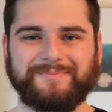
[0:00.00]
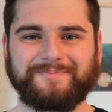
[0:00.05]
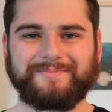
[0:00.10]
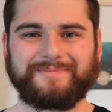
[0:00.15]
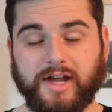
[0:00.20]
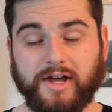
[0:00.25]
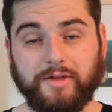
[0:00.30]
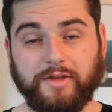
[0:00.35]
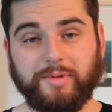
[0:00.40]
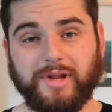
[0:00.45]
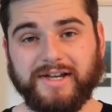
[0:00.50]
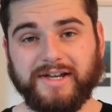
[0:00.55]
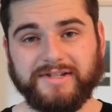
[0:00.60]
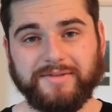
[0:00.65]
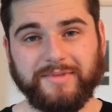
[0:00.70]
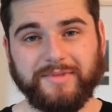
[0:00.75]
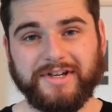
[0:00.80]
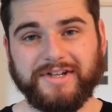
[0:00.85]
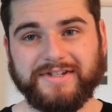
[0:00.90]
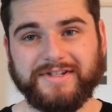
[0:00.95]
Now, the place
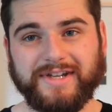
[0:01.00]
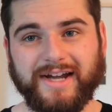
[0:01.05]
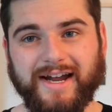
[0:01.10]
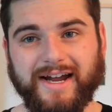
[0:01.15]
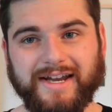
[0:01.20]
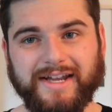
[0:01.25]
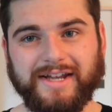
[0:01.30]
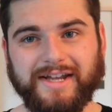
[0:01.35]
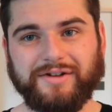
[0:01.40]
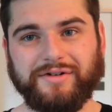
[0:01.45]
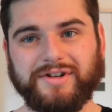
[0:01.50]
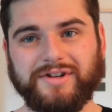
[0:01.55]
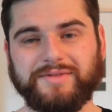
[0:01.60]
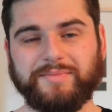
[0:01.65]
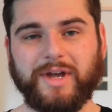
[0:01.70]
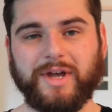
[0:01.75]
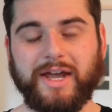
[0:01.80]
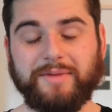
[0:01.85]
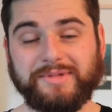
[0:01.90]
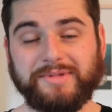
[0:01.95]
I'm going to start here is
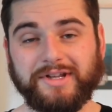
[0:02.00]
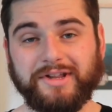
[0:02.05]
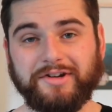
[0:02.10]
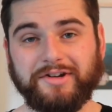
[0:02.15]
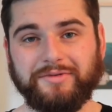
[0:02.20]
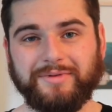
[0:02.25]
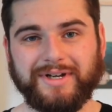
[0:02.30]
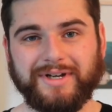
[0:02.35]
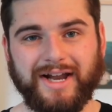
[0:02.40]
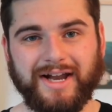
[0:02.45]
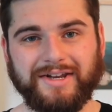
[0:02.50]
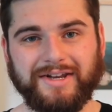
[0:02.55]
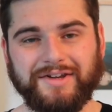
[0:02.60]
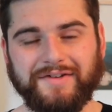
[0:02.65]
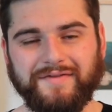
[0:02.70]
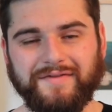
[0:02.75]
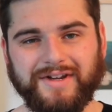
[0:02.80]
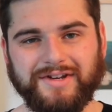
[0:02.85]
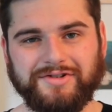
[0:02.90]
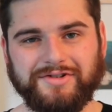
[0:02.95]
perhaps a little bit
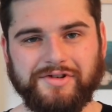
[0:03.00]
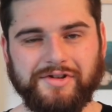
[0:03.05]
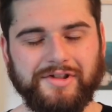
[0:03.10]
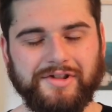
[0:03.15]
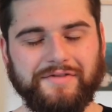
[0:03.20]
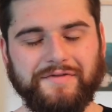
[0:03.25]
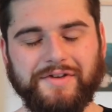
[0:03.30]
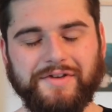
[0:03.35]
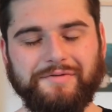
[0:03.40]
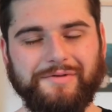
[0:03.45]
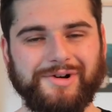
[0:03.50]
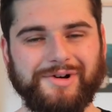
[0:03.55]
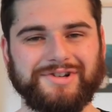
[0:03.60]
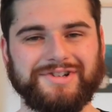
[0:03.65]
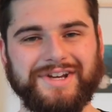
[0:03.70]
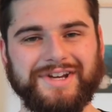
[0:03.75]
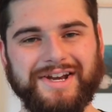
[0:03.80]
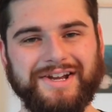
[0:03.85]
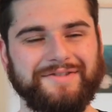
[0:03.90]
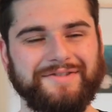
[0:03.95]
unconventional. If you've
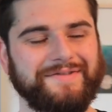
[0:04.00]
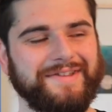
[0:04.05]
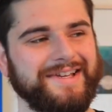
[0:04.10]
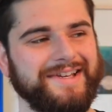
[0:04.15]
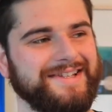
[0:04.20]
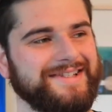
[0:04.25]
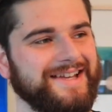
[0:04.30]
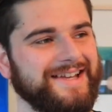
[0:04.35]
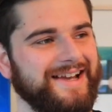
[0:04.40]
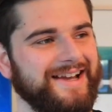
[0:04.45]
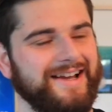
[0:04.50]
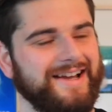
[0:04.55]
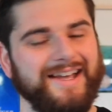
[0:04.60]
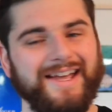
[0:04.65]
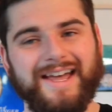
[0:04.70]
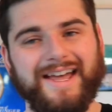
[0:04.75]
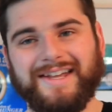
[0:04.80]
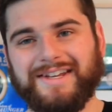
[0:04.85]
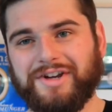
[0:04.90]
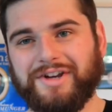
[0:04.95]
watched any of these,
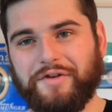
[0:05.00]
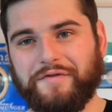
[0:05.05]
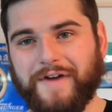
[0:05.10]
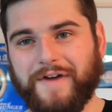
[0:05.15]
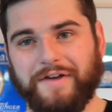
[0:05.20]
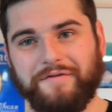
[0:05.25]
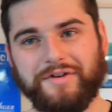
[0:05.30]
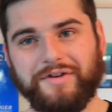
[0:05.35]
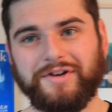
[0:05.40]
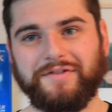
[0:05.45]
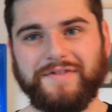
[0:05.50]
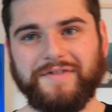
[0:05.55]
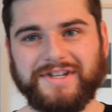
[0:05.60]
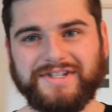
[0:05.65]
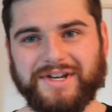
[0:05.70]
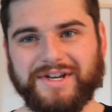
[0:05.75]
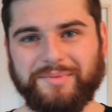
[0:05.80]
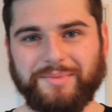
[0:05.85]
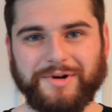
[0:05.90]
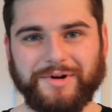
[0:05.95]
favorite
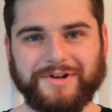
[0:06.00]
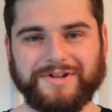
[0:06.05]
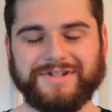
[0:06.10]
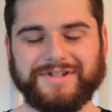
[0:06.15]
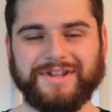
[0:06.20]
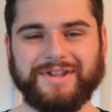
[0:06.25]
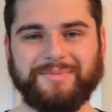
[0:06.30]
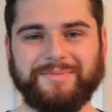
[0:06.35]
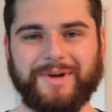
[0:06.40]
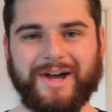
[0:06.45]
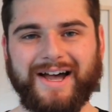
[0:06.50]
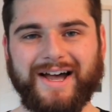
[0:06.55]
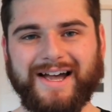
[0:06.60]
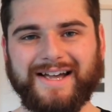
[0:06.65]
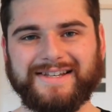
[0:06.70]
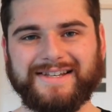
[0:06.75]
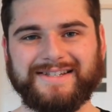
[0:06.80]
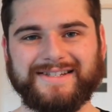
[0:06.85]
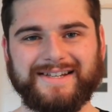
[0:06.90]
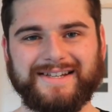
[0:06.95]
investing books in the
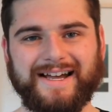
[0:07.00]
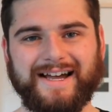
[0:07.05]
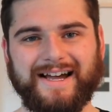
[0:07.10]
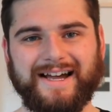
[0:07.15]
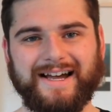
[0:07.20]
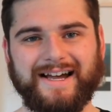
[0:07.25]
past,